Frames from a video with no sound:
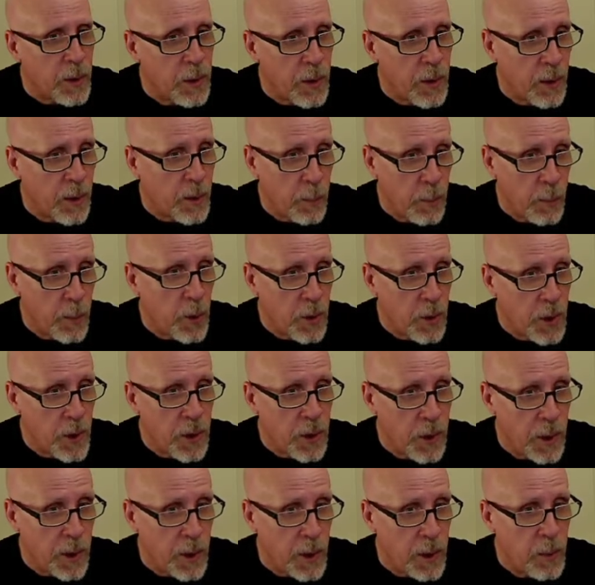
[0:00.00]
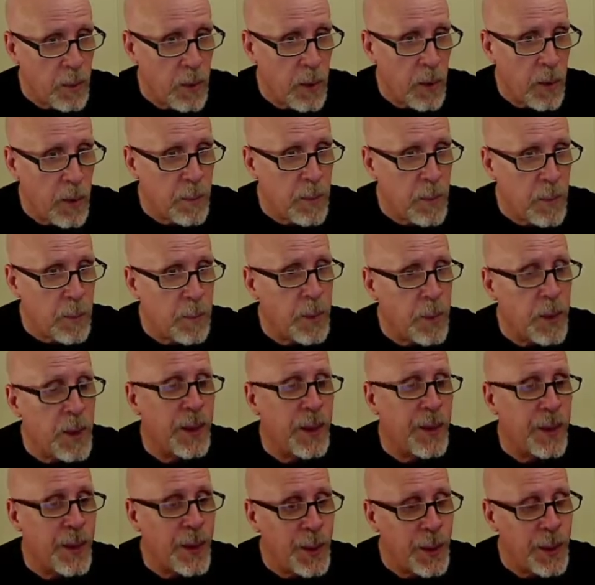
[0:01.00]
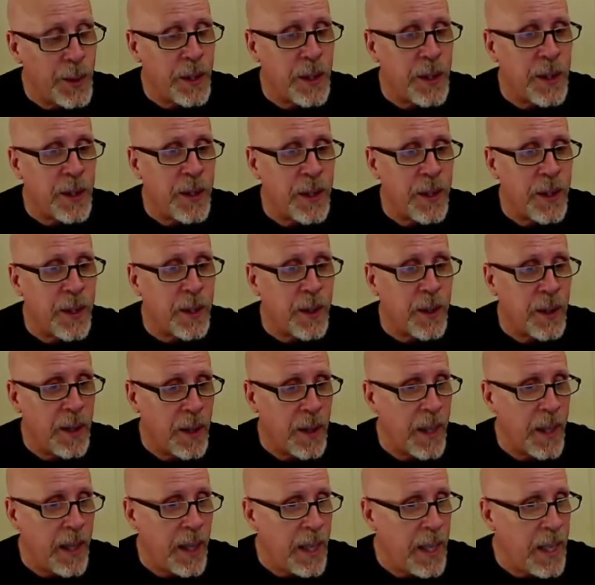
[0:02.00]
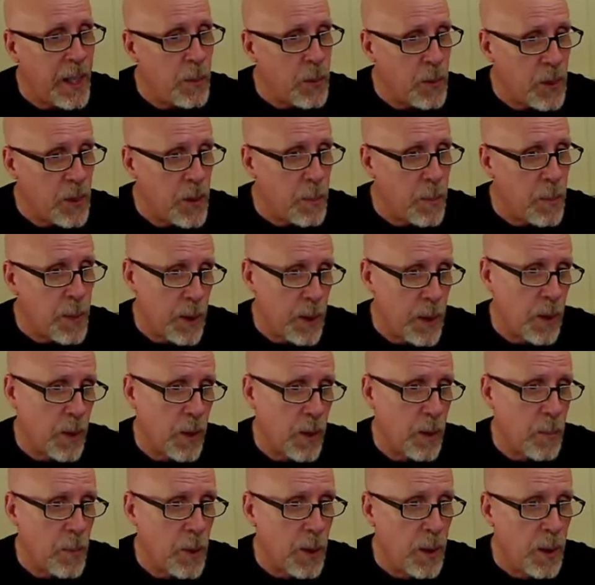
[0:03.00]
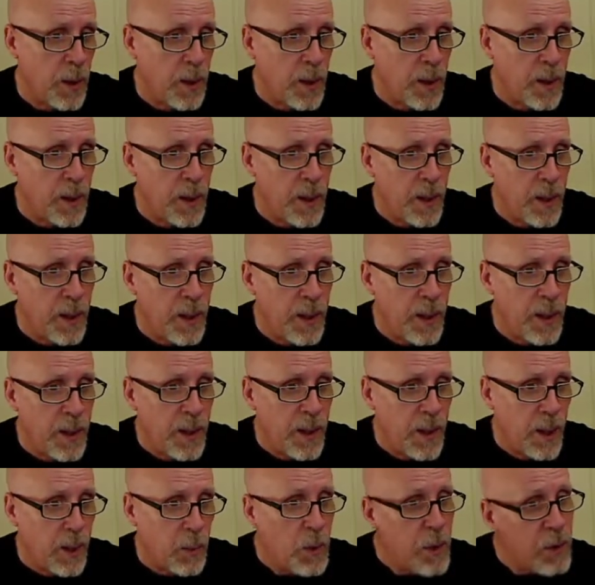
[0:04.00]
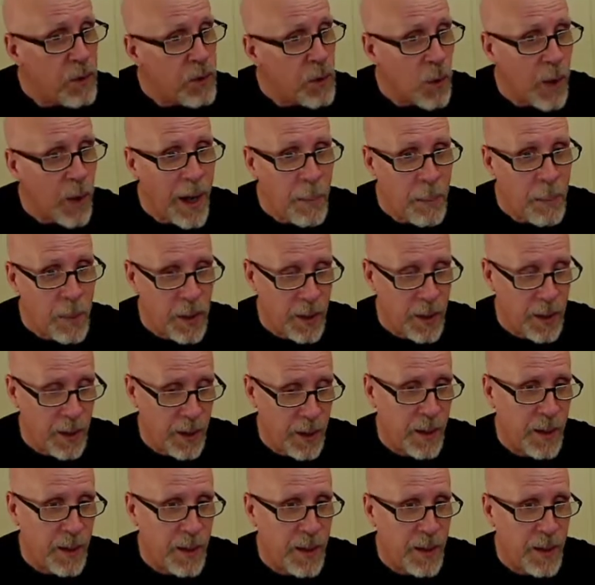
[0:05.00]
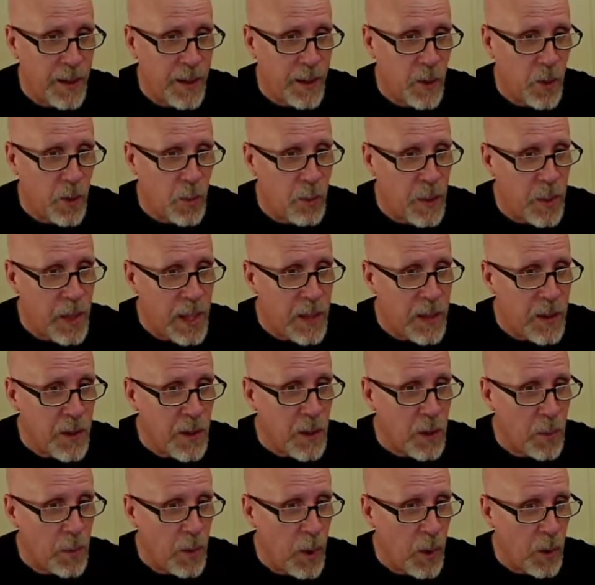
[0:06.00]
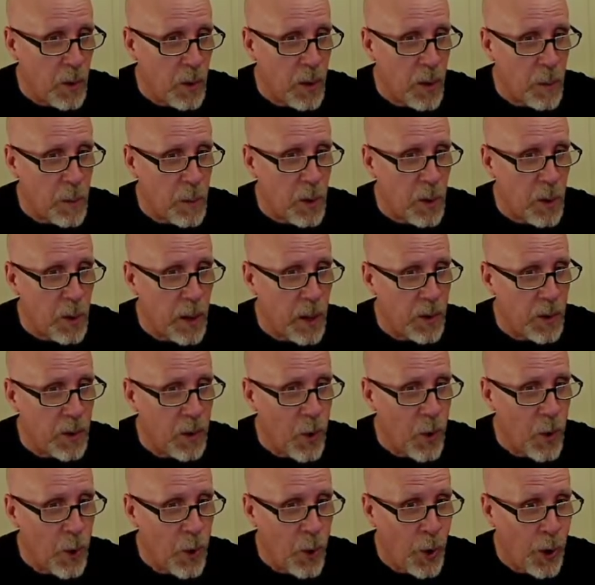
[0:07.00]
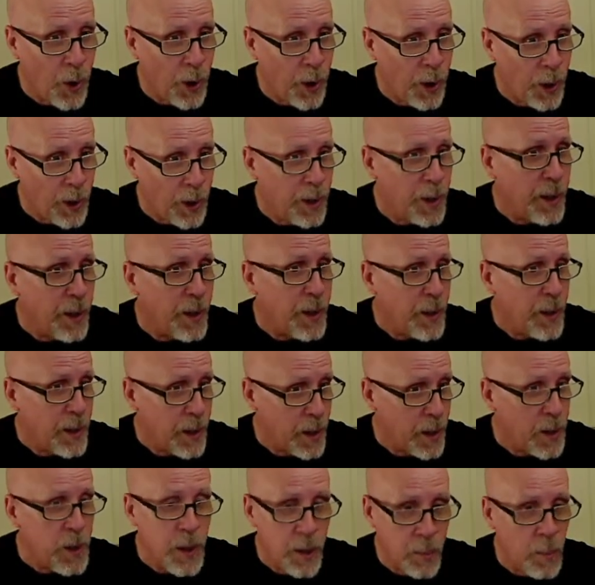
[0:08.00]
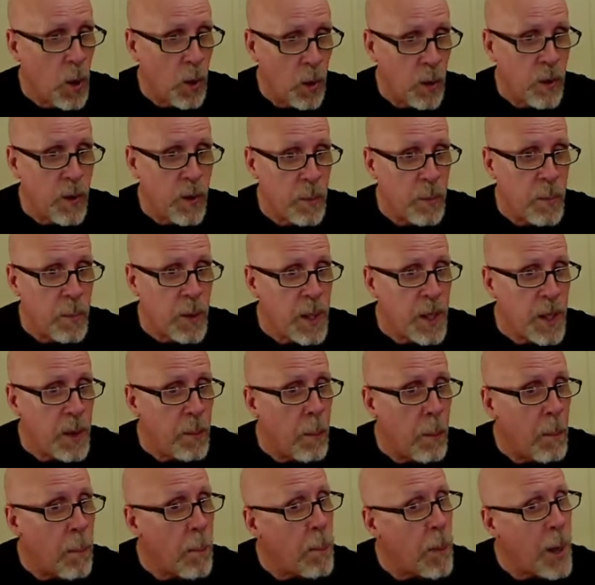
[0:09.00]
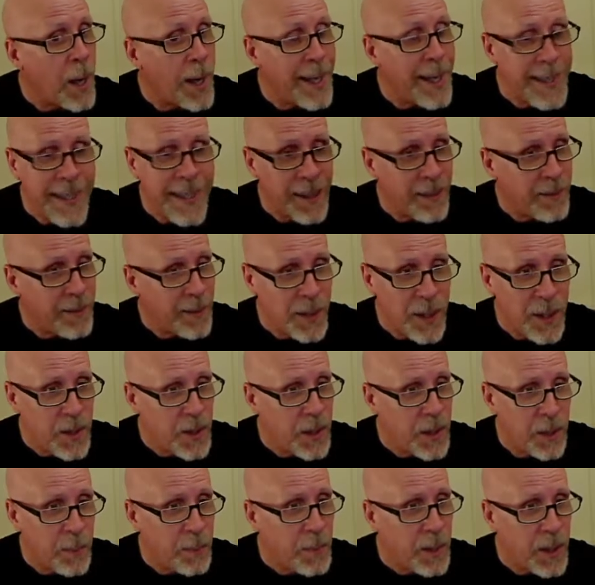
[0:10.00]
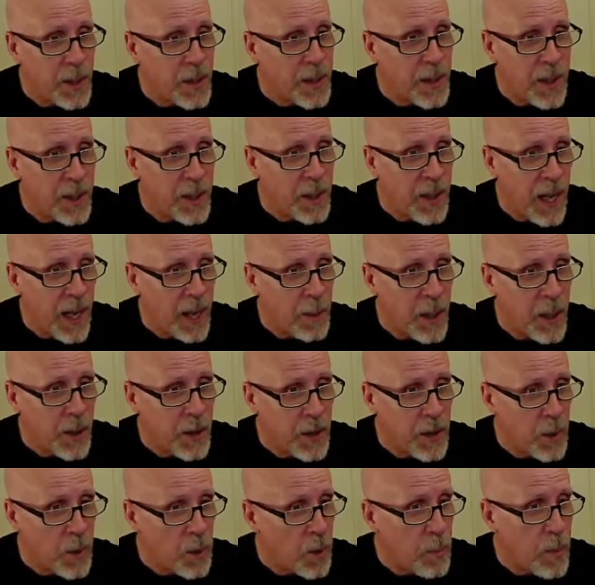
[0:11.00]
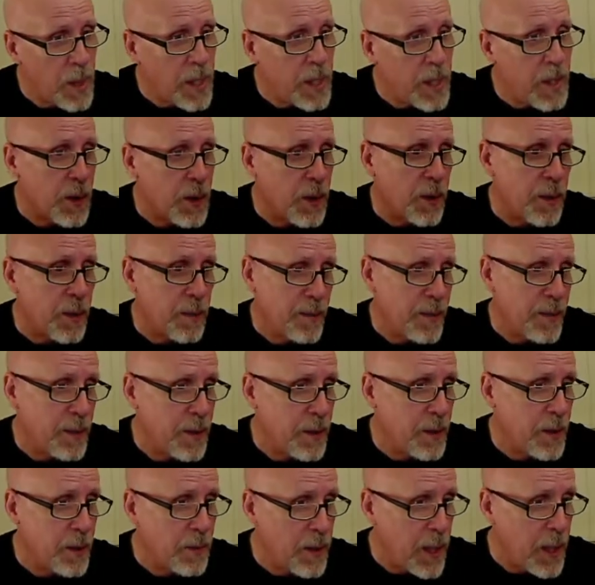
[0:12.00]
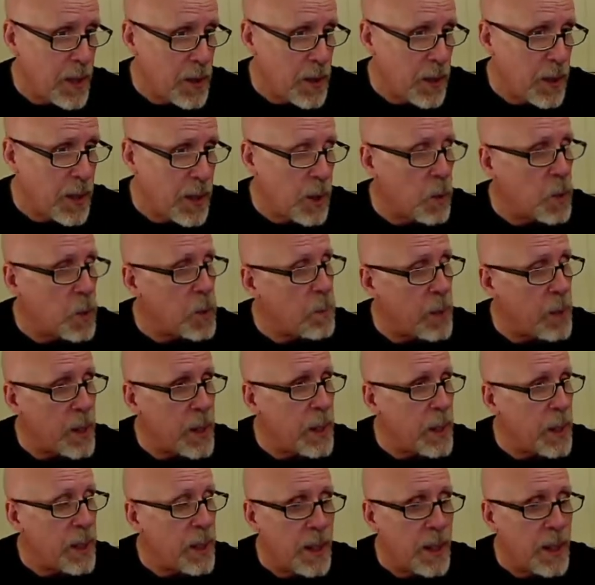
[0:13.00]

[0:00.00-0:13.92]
and they're both GCD problems. But notice that A was the bigger number, and we've dropped it. So B is the smaller number, and R is smaller than B by definition because it came out as a remainder. The divisor here was B.